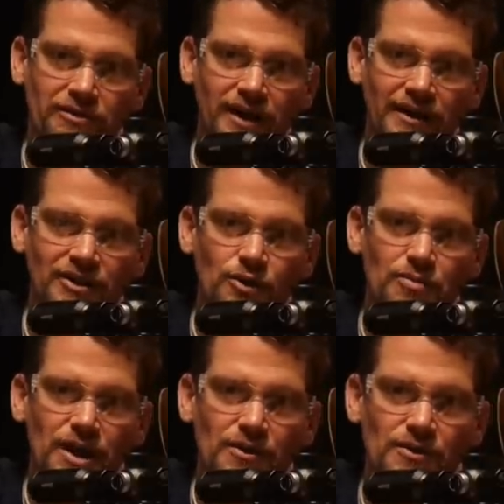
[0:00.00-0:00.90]
We've got on low
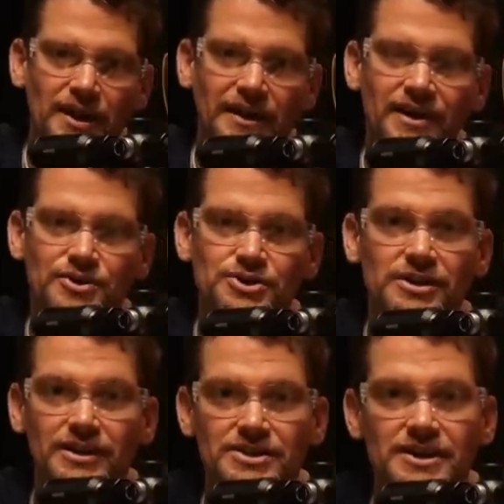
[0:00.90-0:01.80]
power right now,
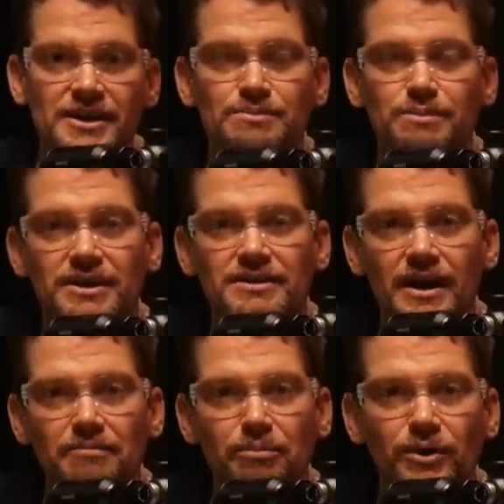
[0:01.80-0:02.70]
shooting the J S B
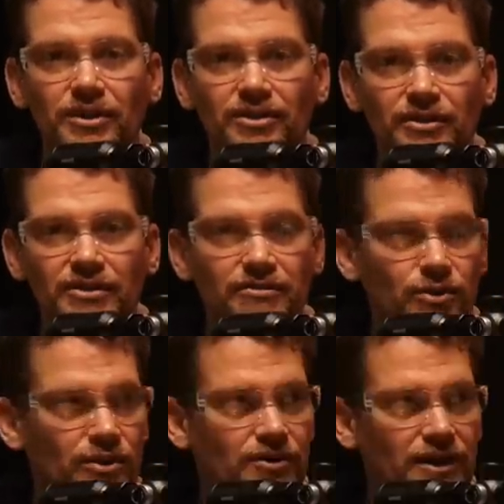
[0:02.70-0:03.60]
ten point three
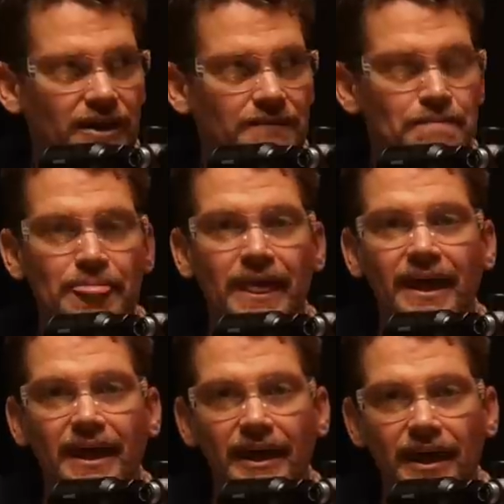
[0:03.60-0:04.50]
four grain
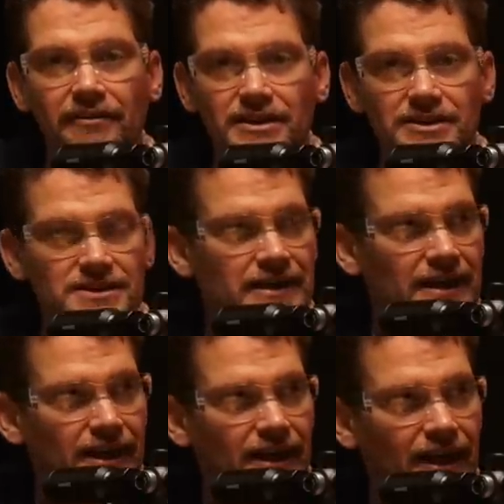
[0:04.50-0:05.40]
heavies.
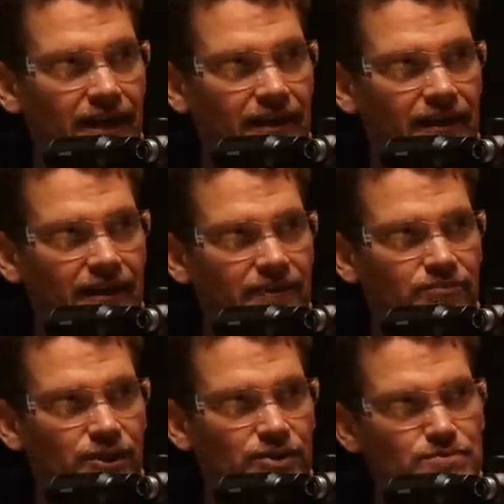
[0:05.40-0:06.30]
And uh,
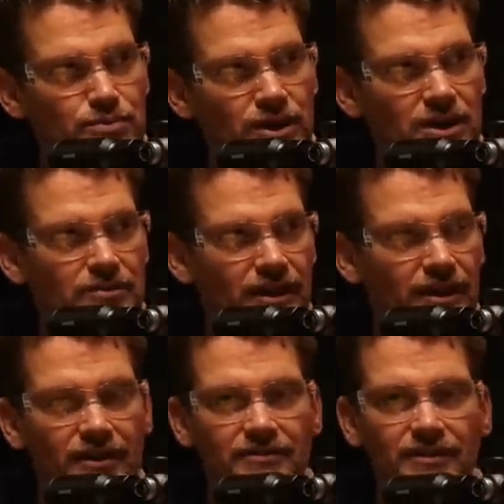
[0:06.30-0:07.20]
you know, it's putting them in
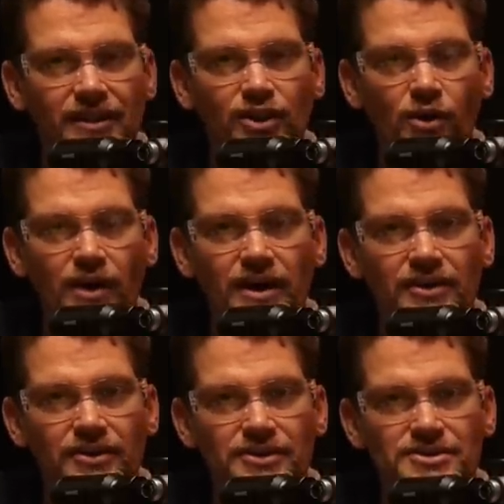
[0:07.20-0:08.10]
the, in the low eight
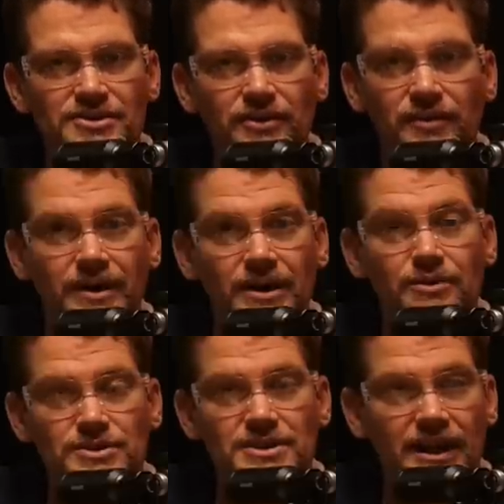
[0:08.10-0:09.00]
hundreds, so
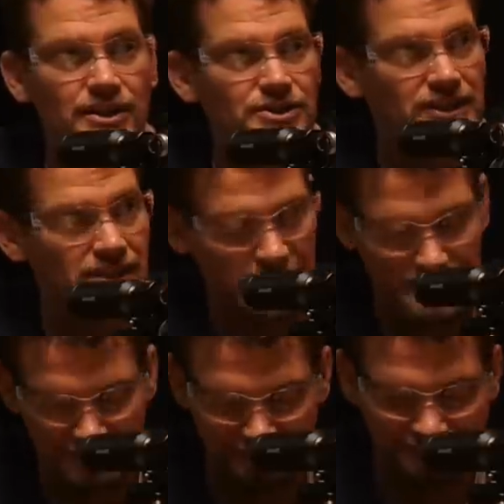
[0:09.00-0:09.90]
we'll see how she does.